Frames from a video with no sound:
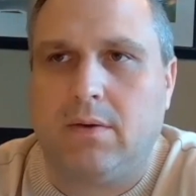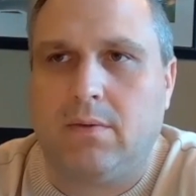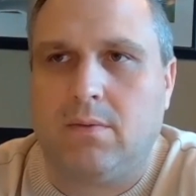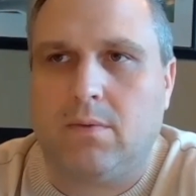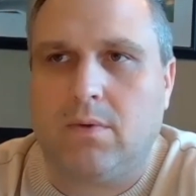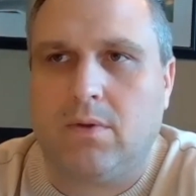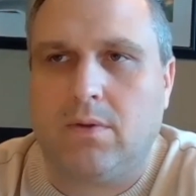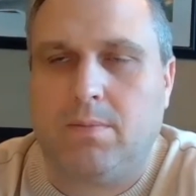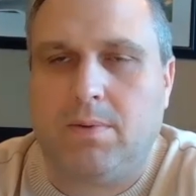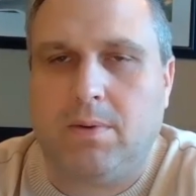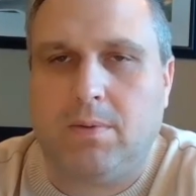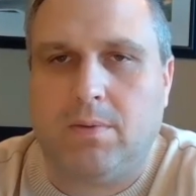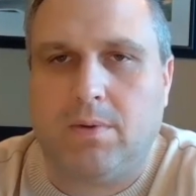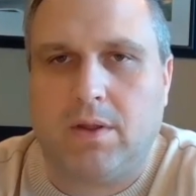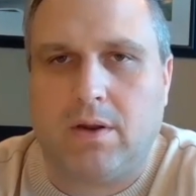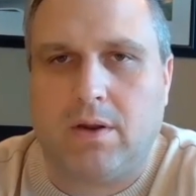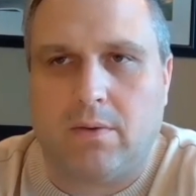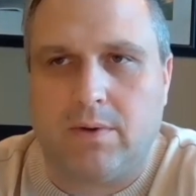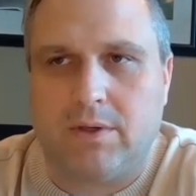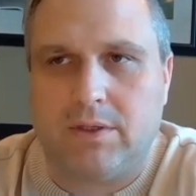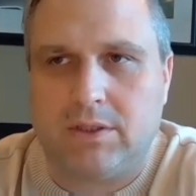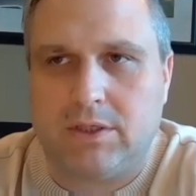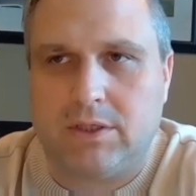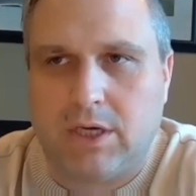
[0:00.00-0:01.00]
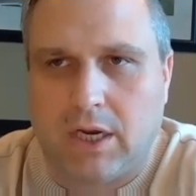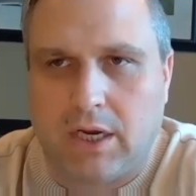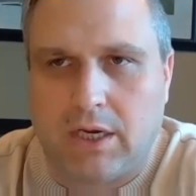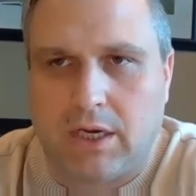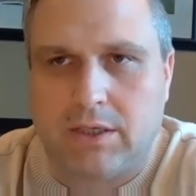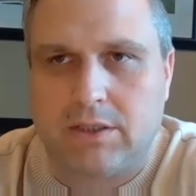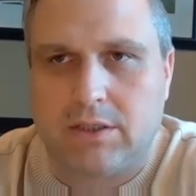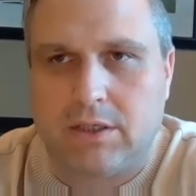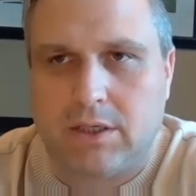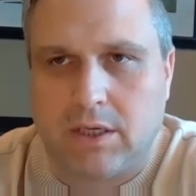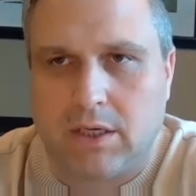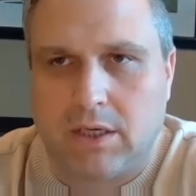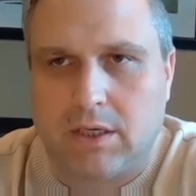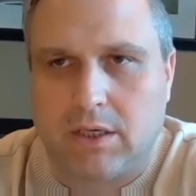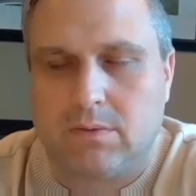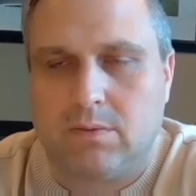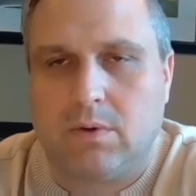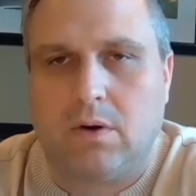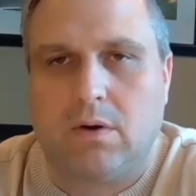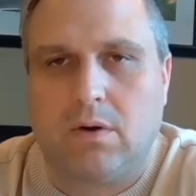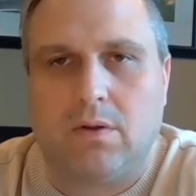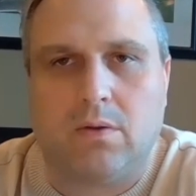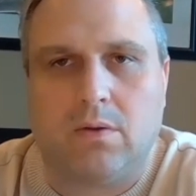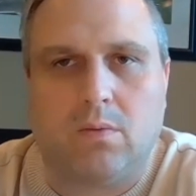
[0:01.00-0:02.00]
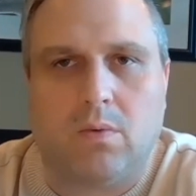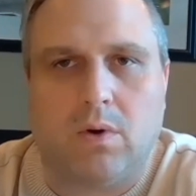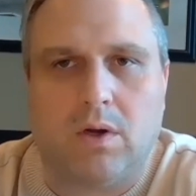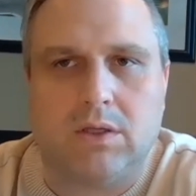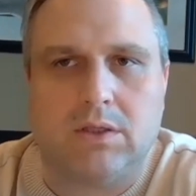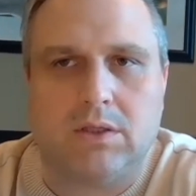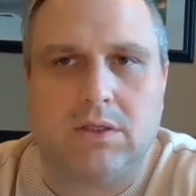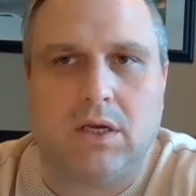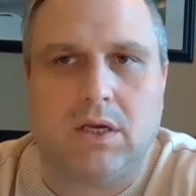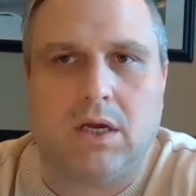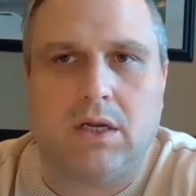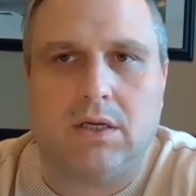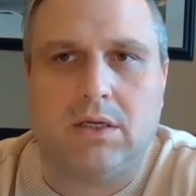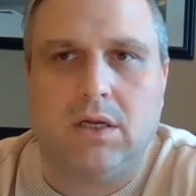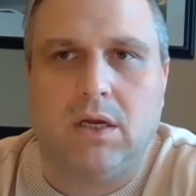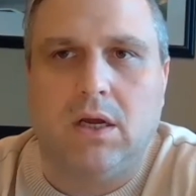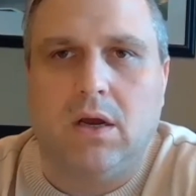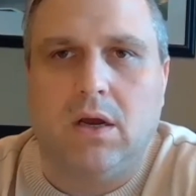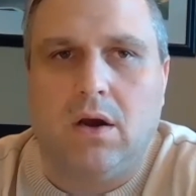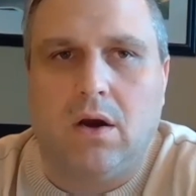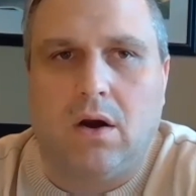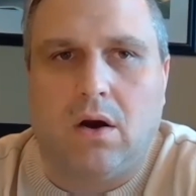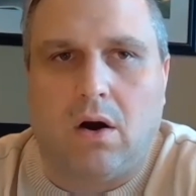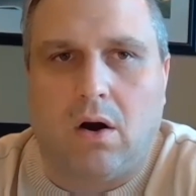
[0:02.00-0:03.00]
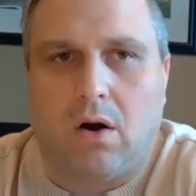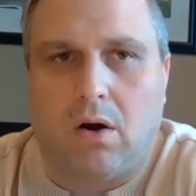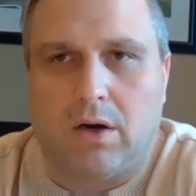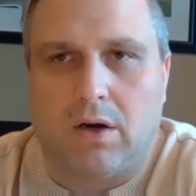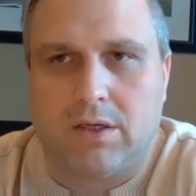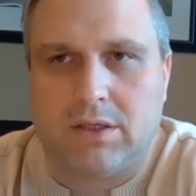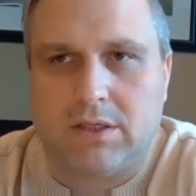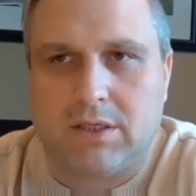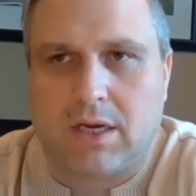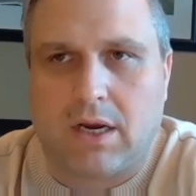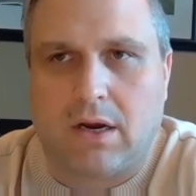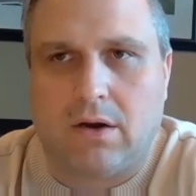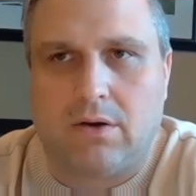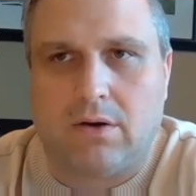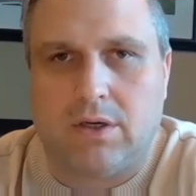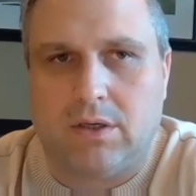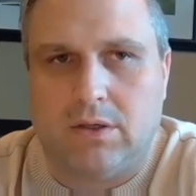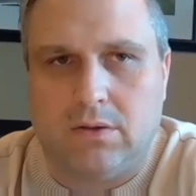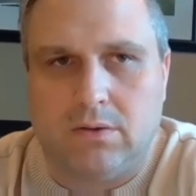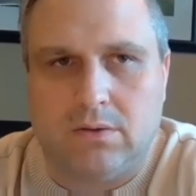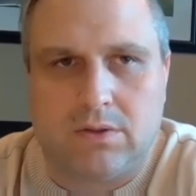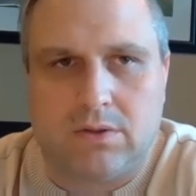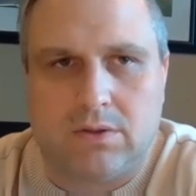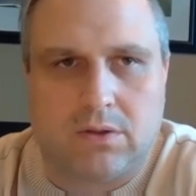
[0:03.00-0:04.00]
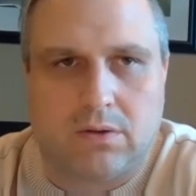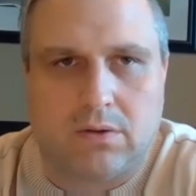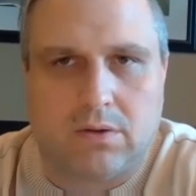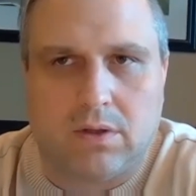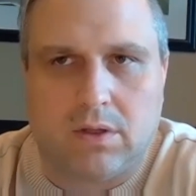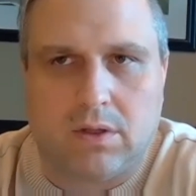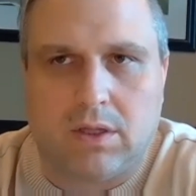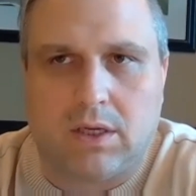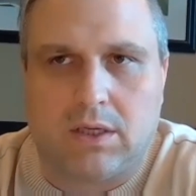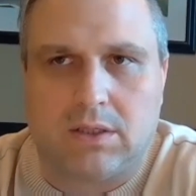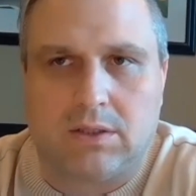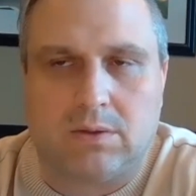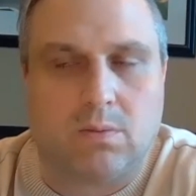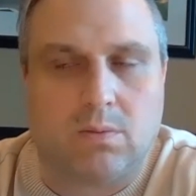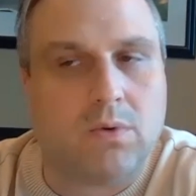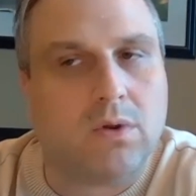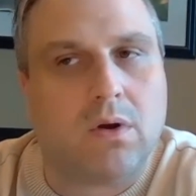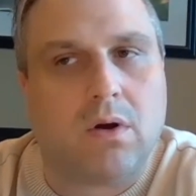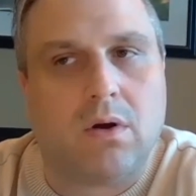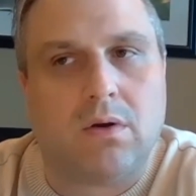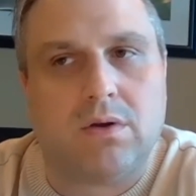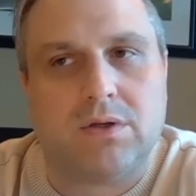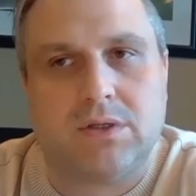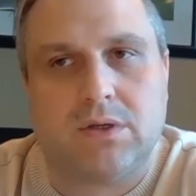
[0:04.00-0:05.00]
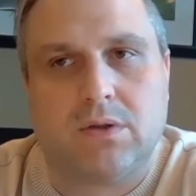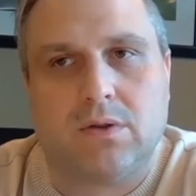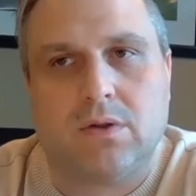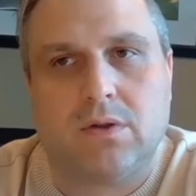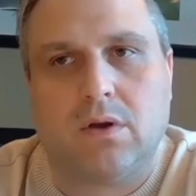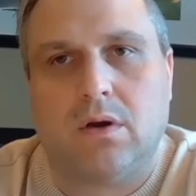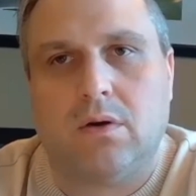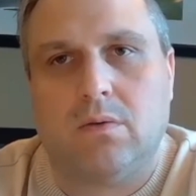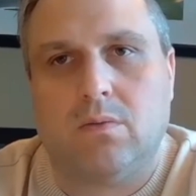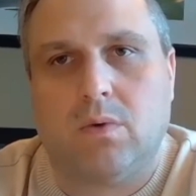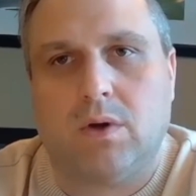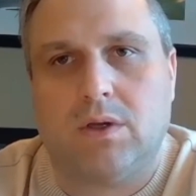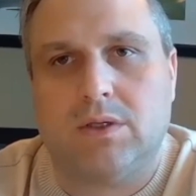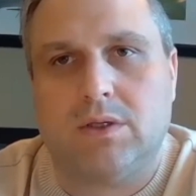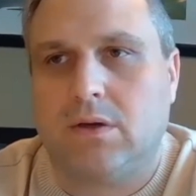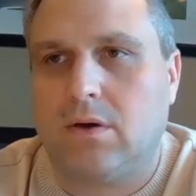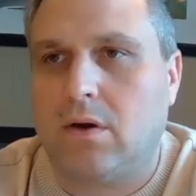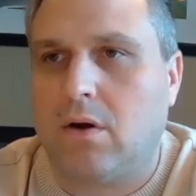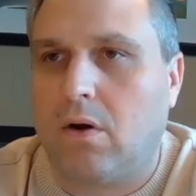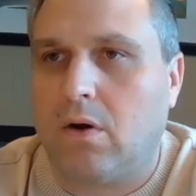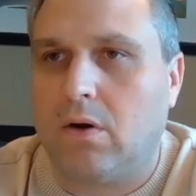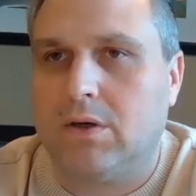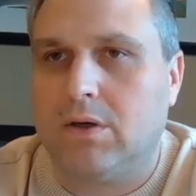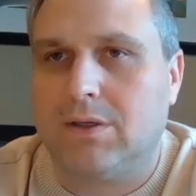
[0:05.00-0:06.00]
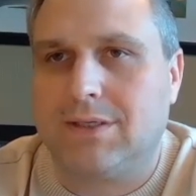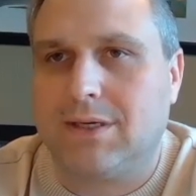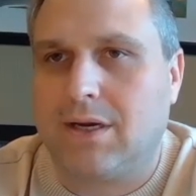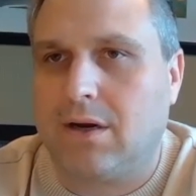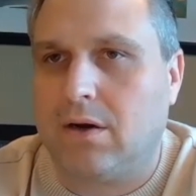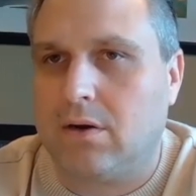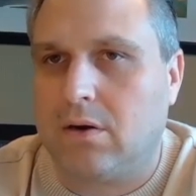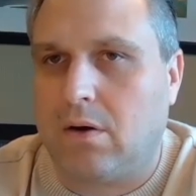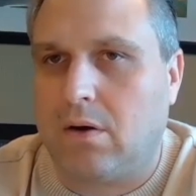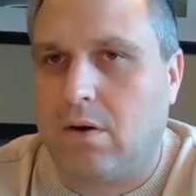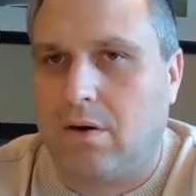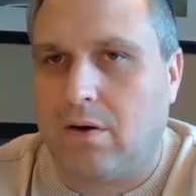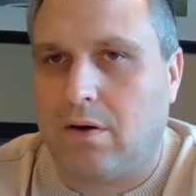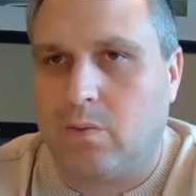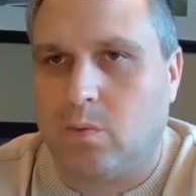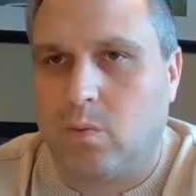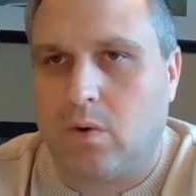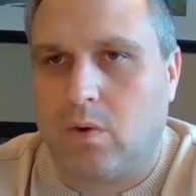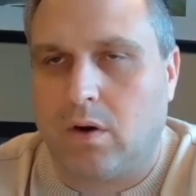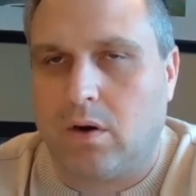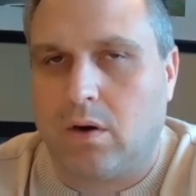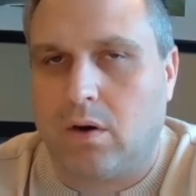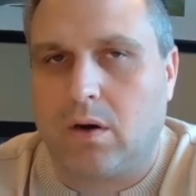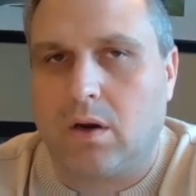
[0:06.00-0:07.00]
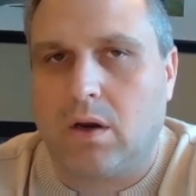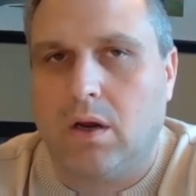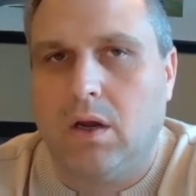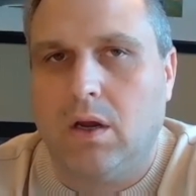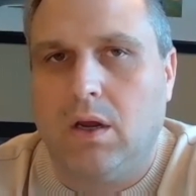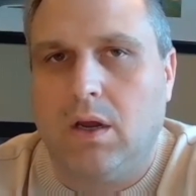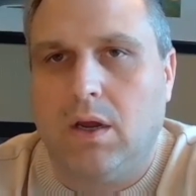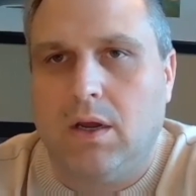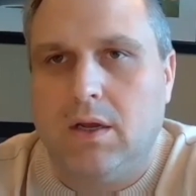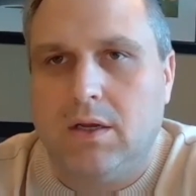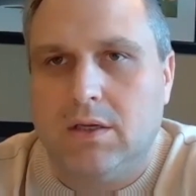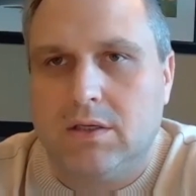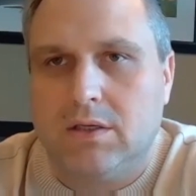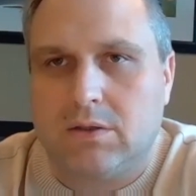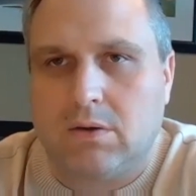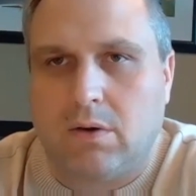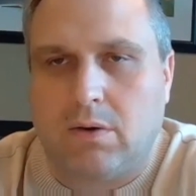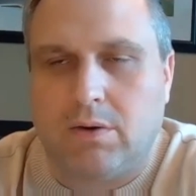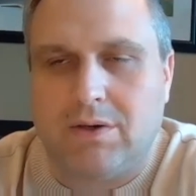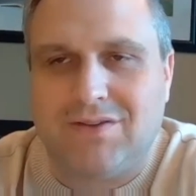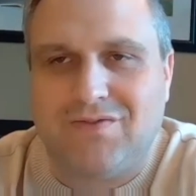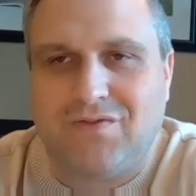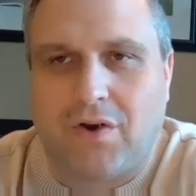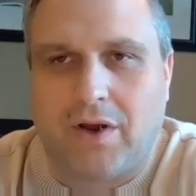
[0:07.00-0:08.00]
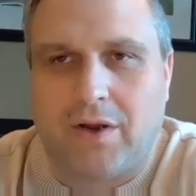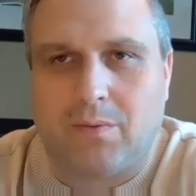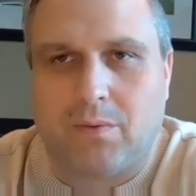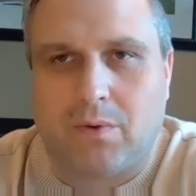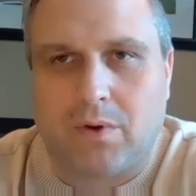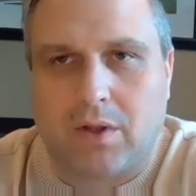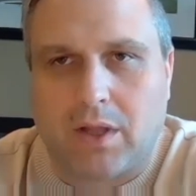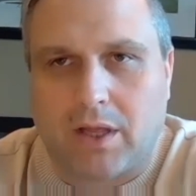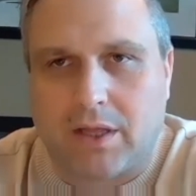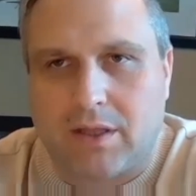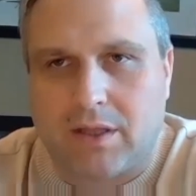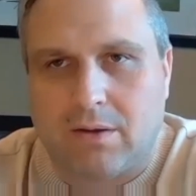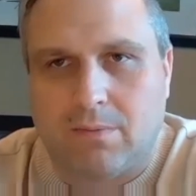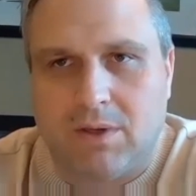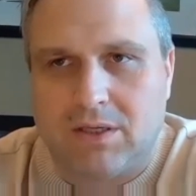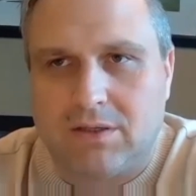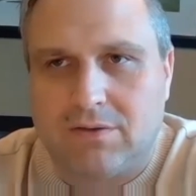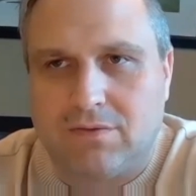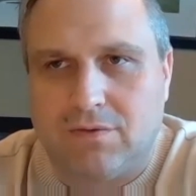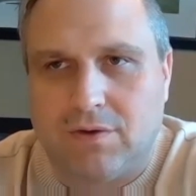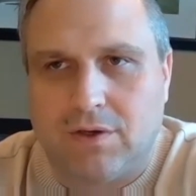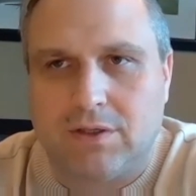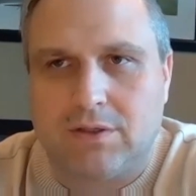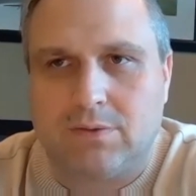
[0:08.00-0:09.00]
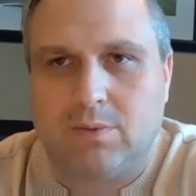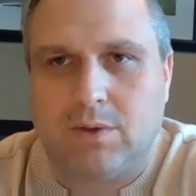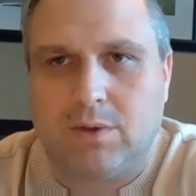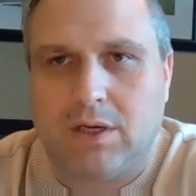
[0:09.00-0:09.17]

We're the people that always change things. We are the ones that aren't scared to do certain things. And we're also the ones that aren't scared of hard work. So I always find we're like the misfits.